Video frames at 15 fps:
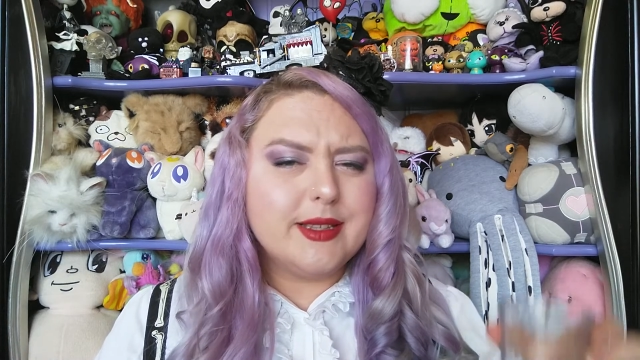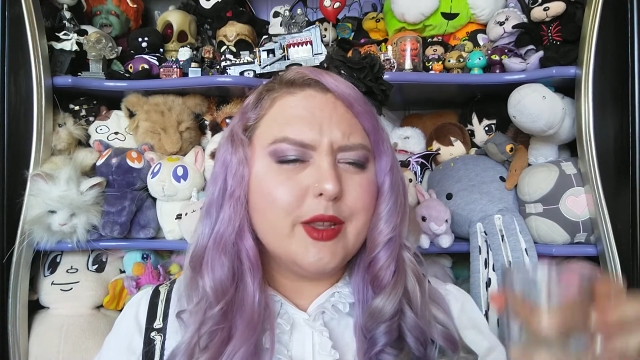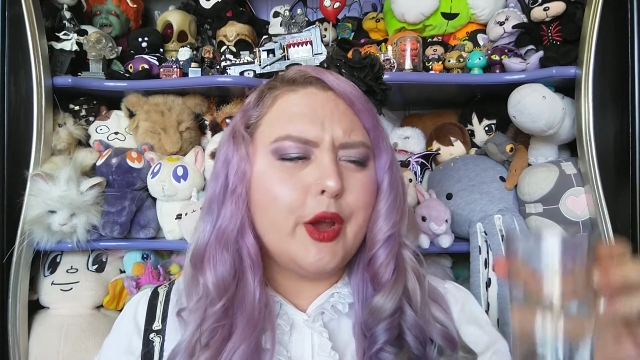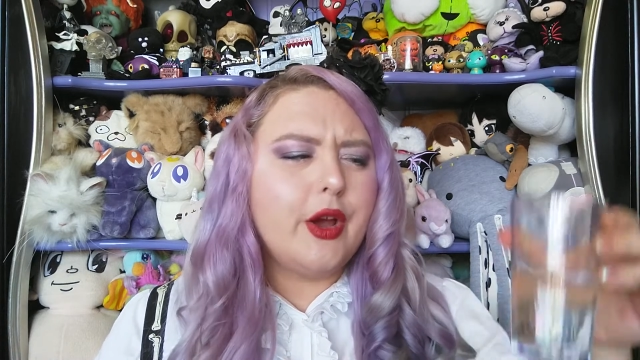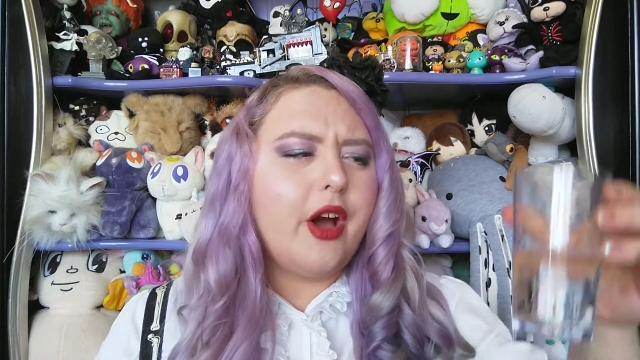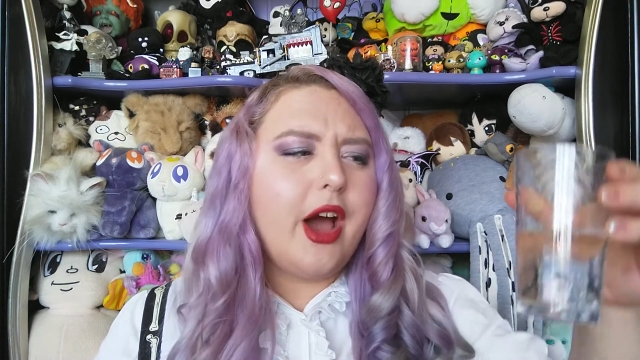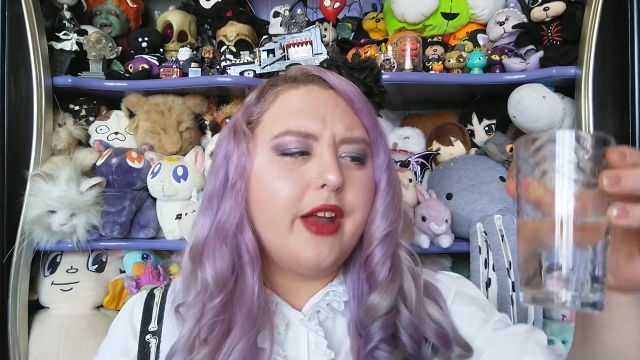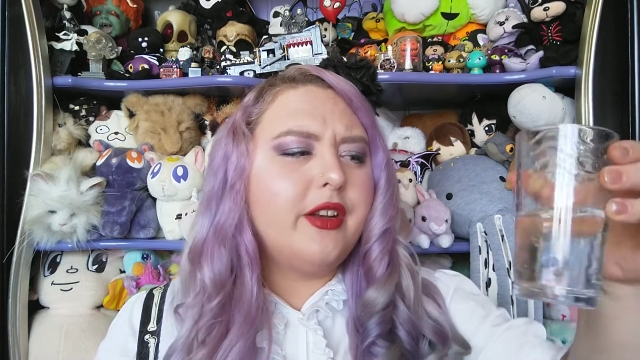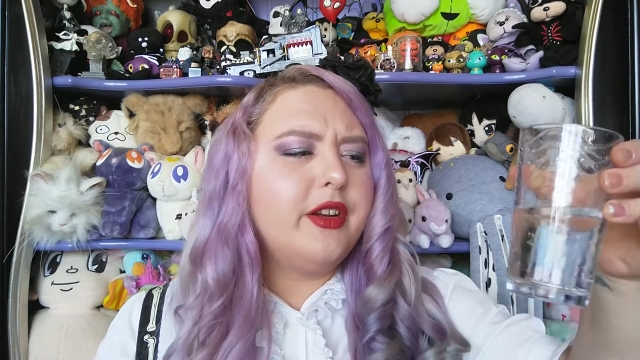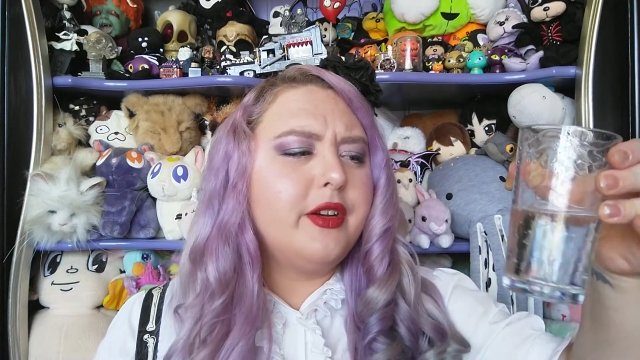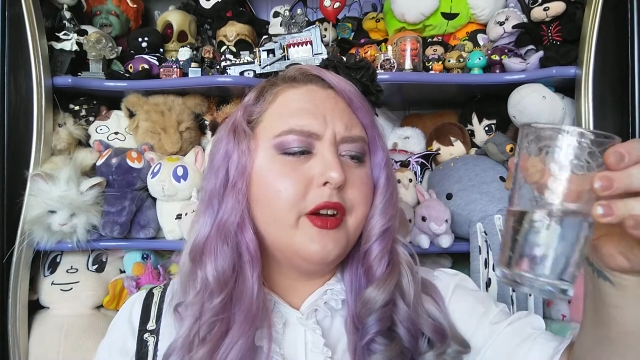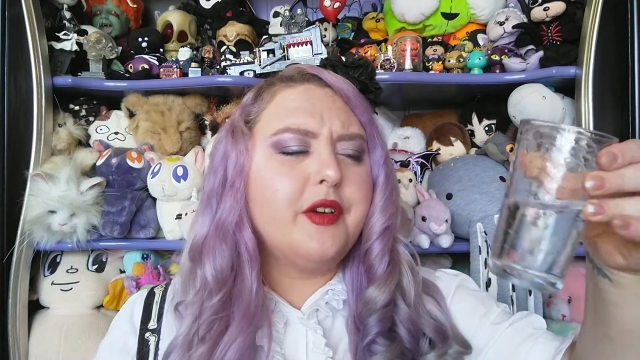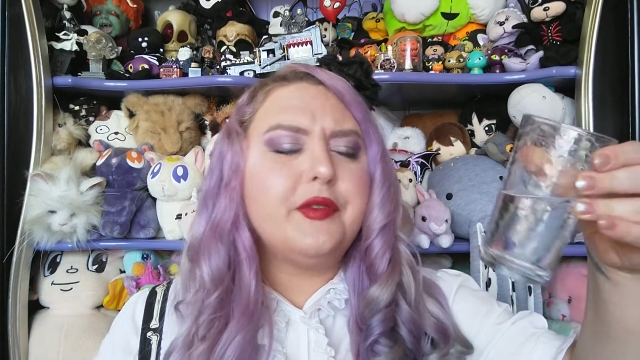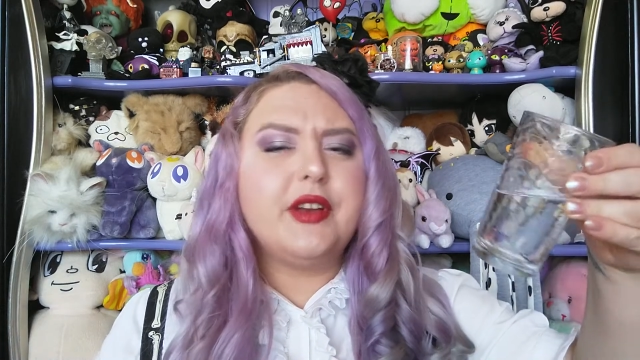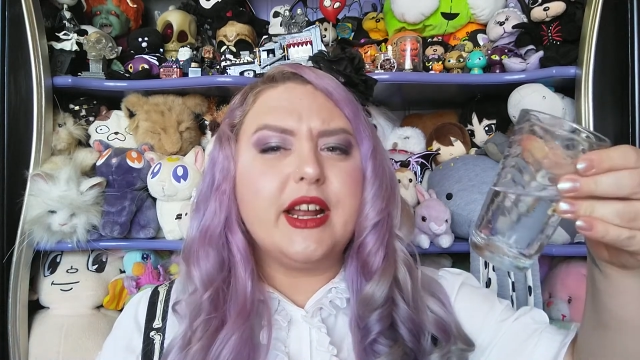so I don't
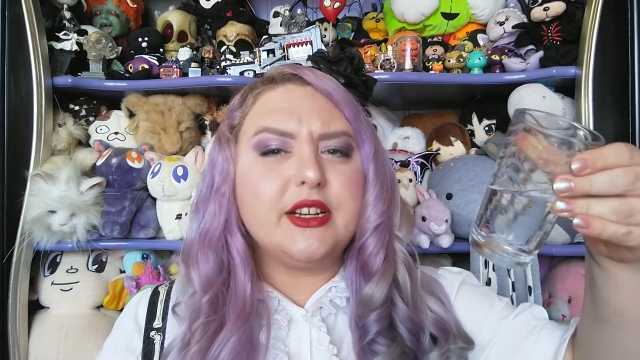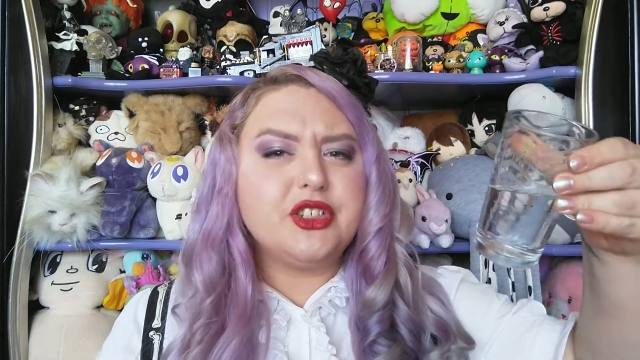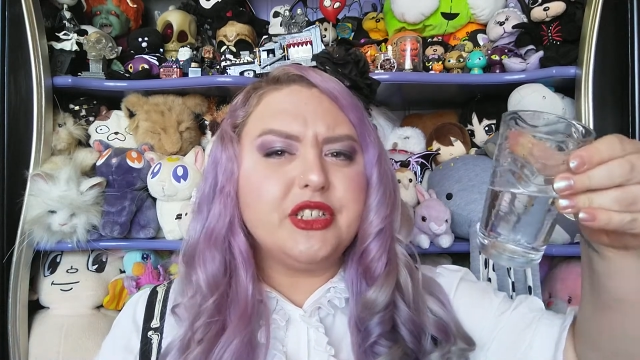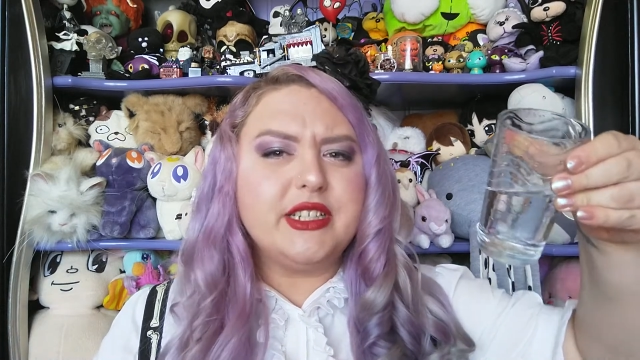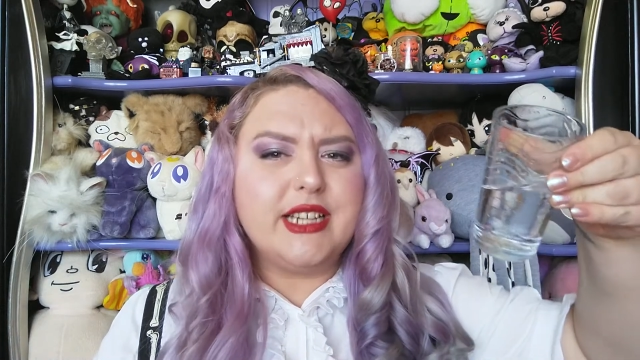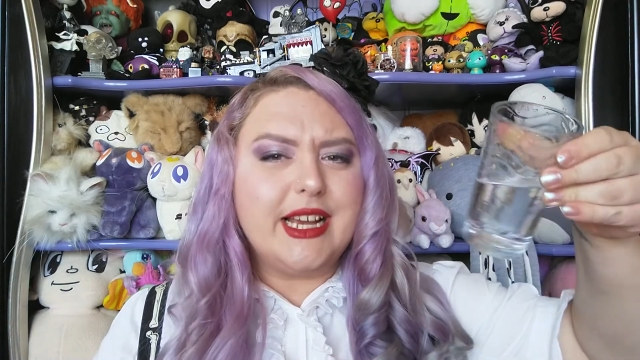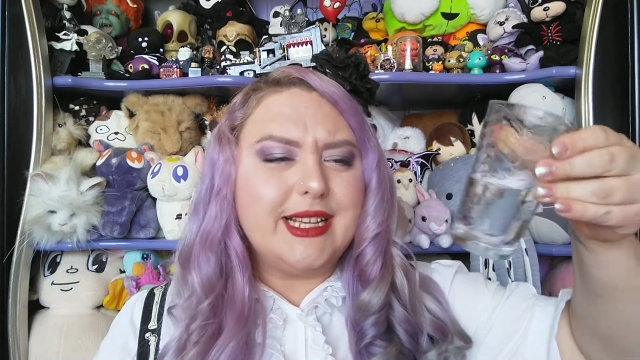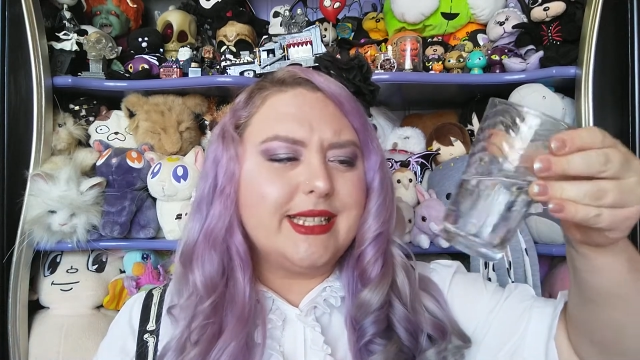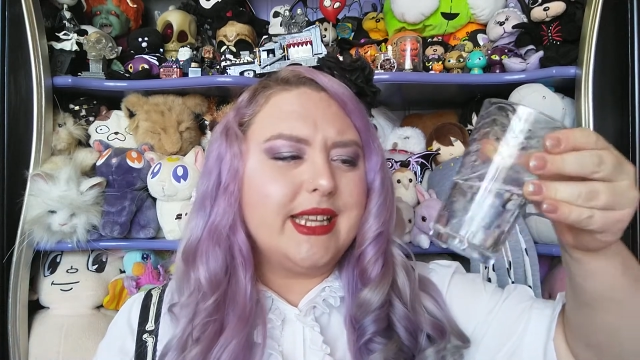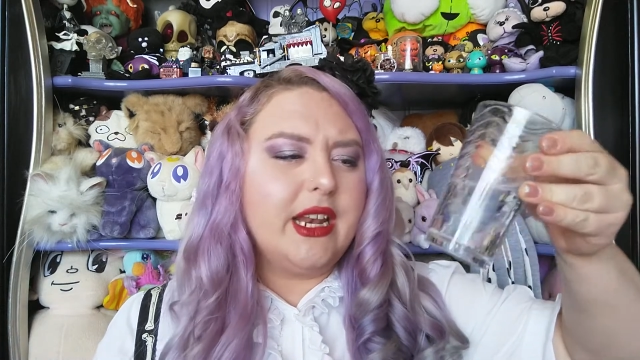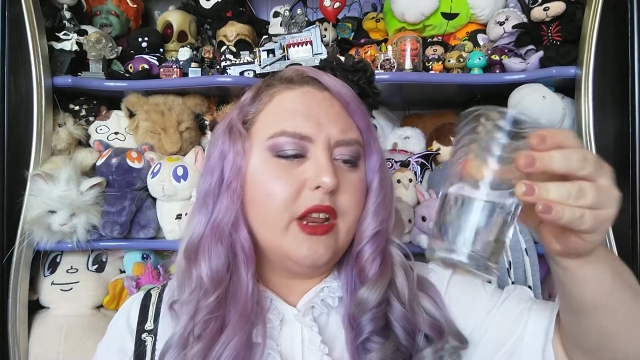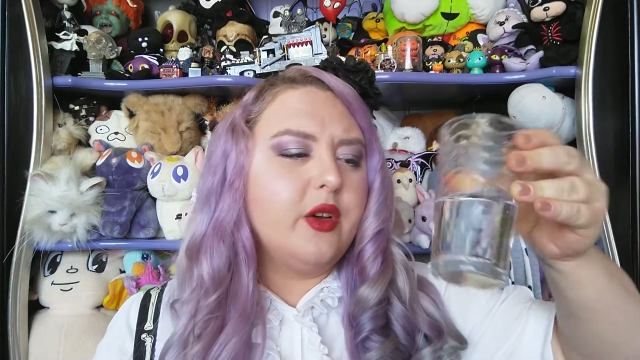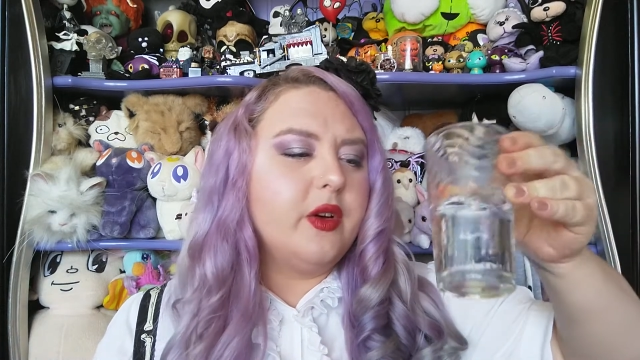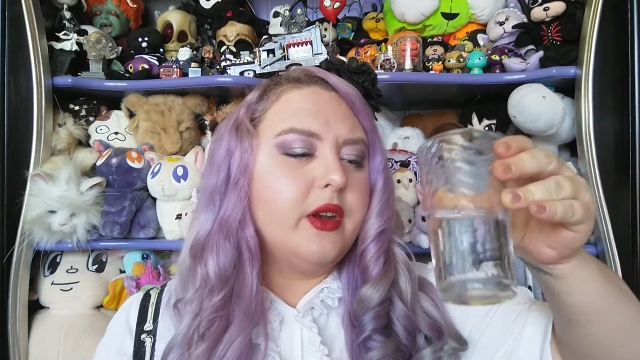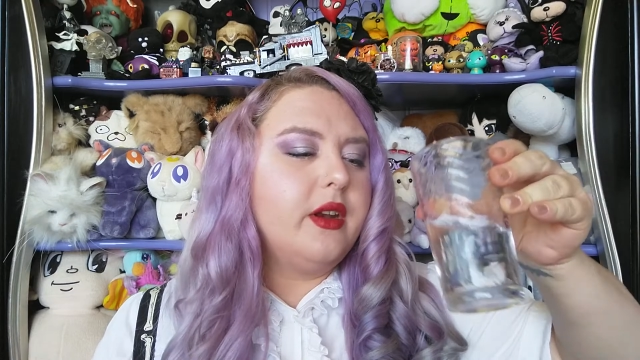know if it actually tastes
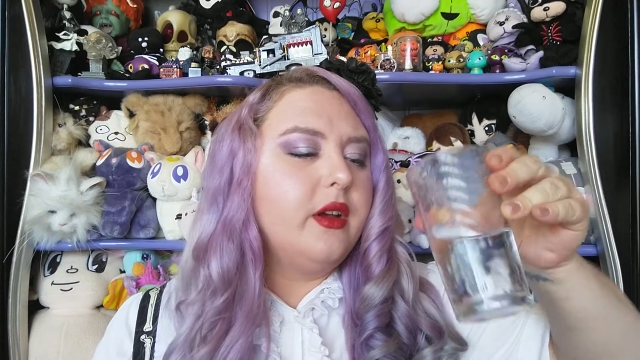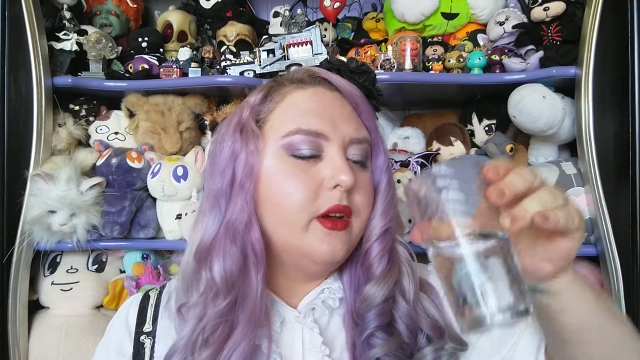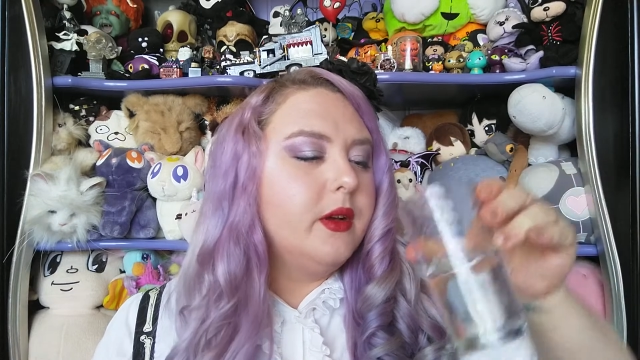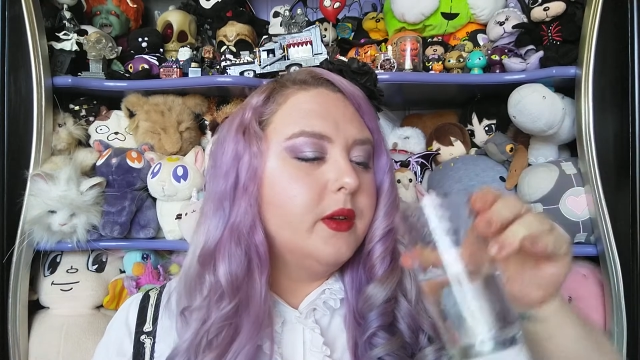any good.